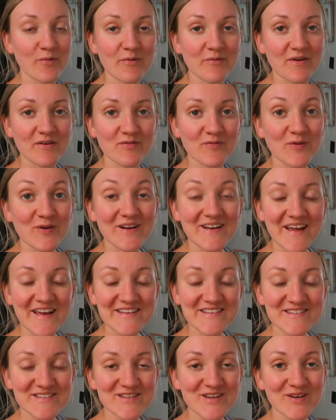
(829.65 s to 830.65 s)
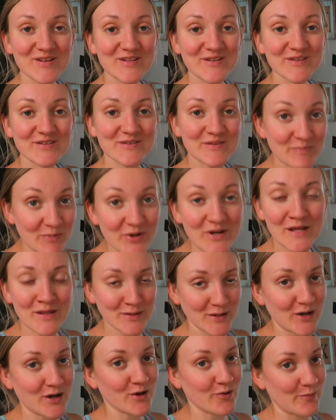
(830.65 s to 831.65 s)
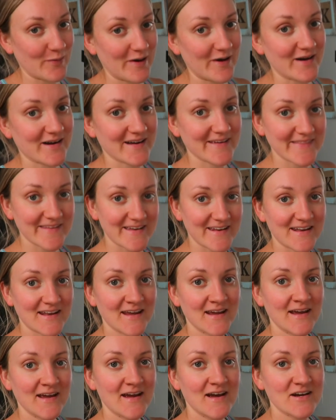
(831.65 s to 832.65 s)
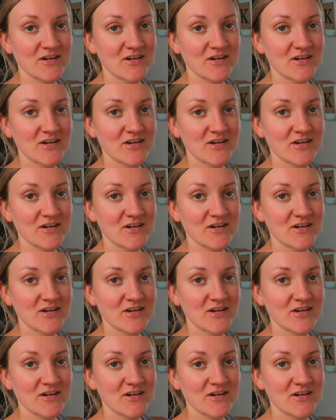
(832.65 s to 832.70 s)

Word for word: We went for a nice, pretty long walk, and then